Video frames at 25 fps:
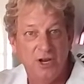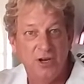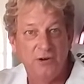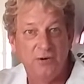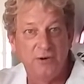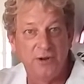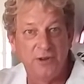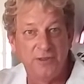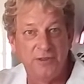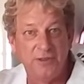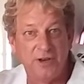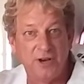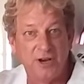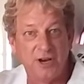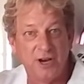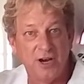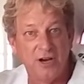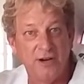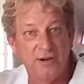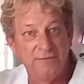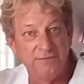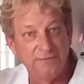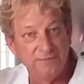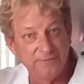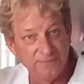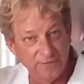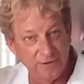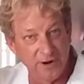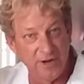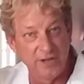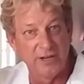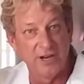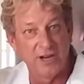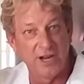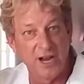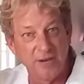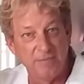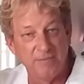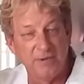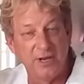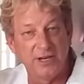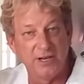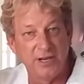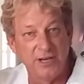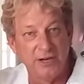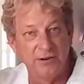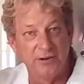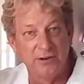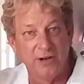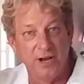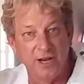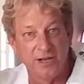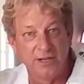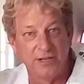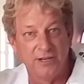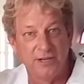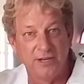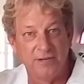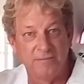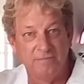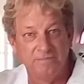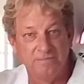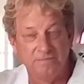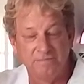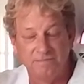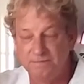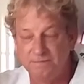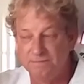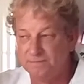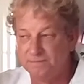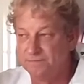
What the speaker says: with a friend that I met here on